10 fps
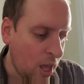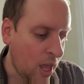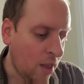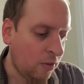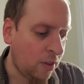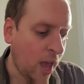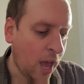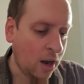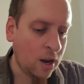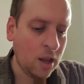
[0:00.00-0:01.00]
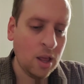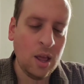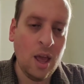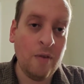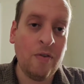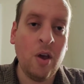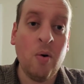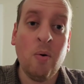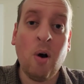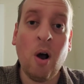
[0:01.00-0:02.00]
is that if
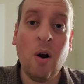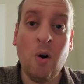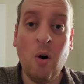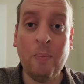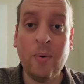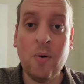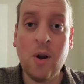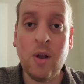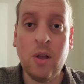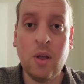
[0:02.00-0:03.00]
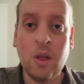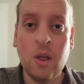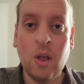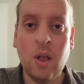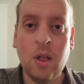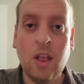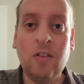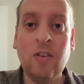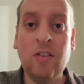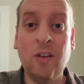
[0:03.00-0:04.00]
you are a home brewer,
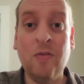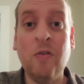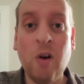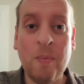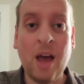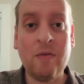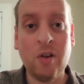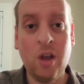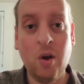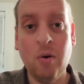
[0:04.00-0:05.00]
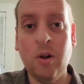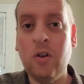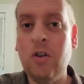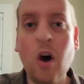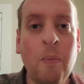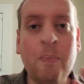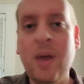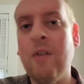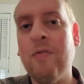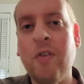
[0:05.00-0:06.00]
this is the format for you. Don't
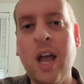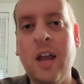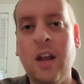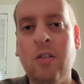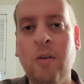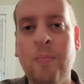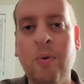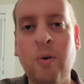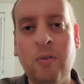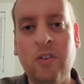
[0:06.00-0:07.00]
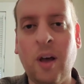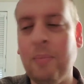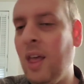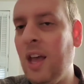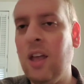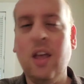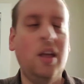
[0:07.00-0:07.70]
be afraid to brew something.